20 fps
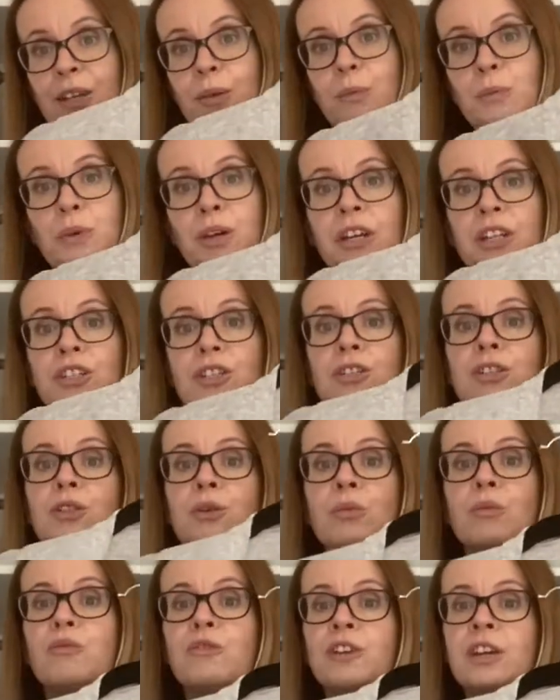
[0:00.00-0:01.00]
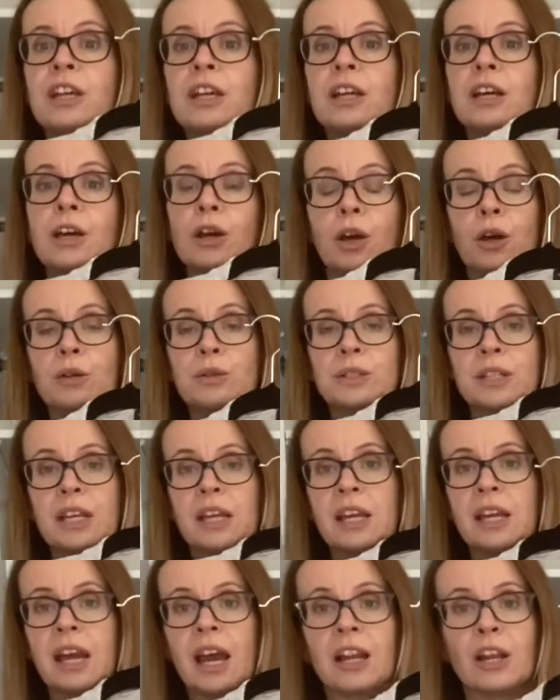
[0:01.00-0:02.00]
but it's just comfy and
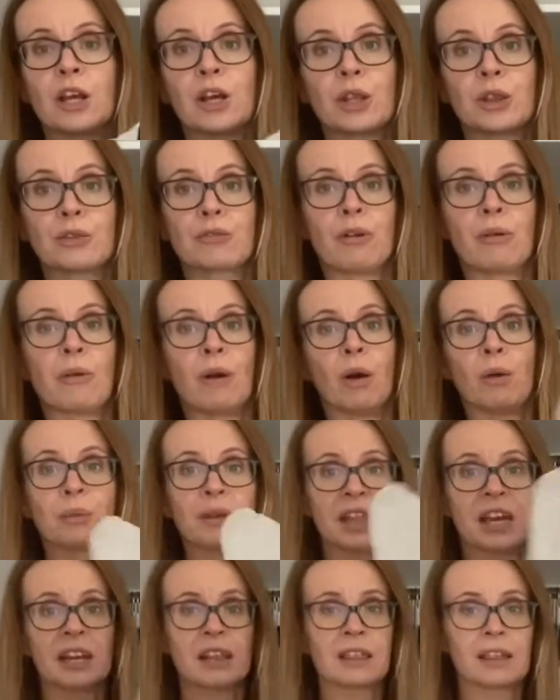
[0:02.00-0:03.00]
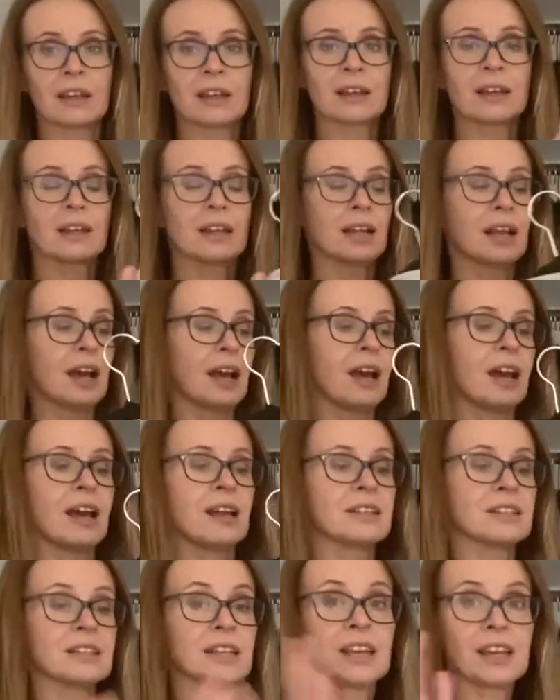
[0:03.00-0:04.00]
cozy, and I can throw it on with anything
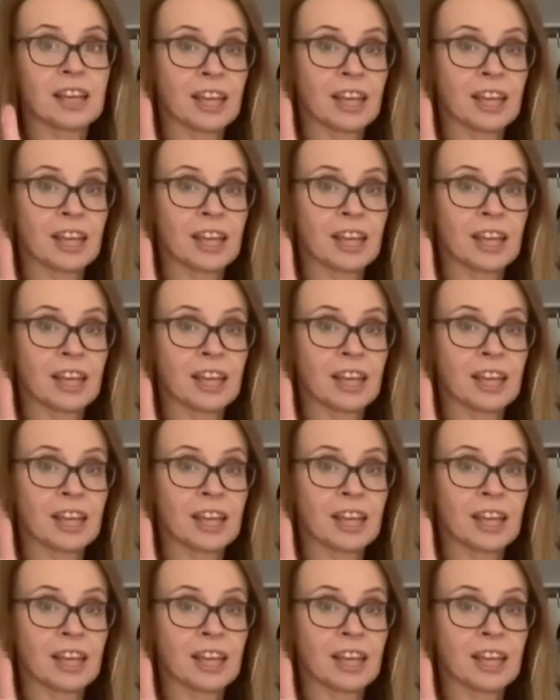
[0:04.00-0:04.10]
and it